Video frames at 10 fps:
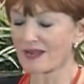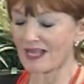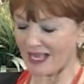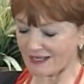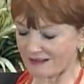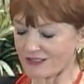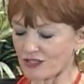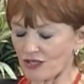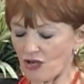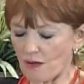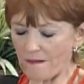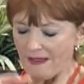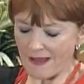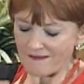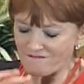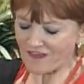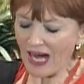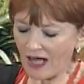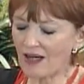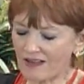I took home
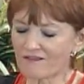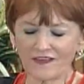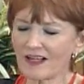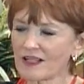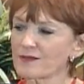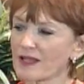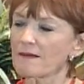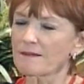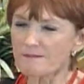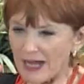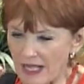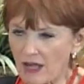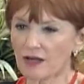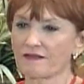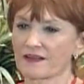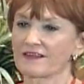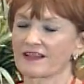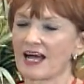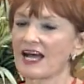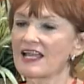all volumes, biographies.
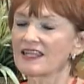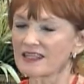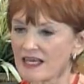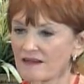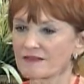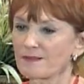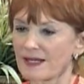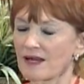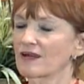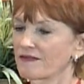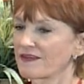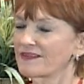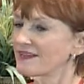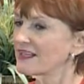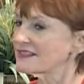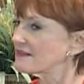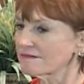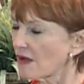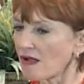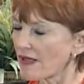I loved biographies. That's
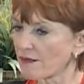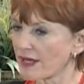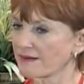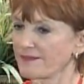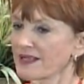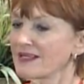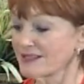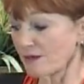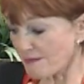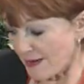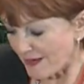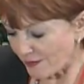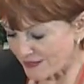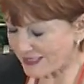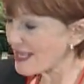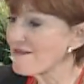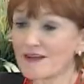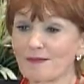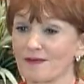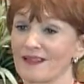all I read. So maybe it was
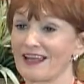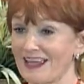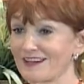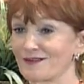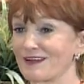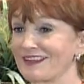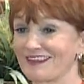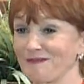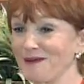inevitable that I had to write this book.